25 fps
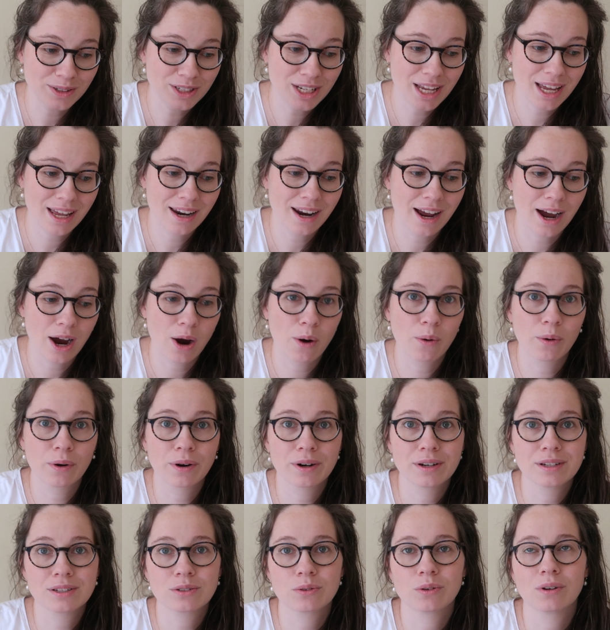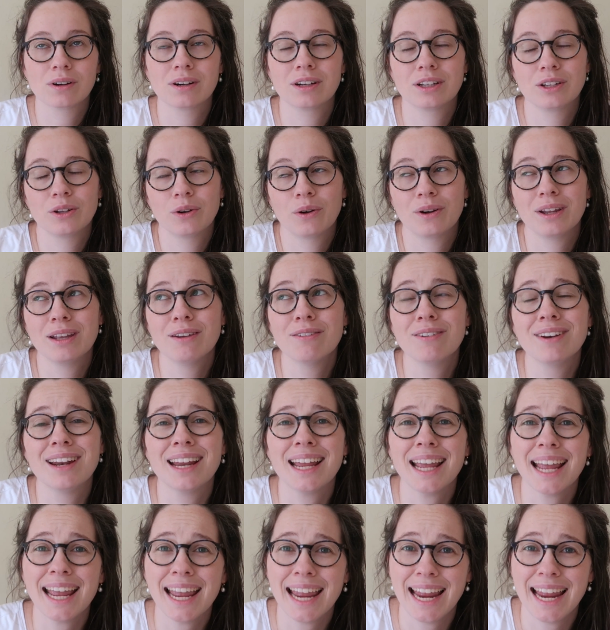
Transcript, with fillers: 10 hours or you know even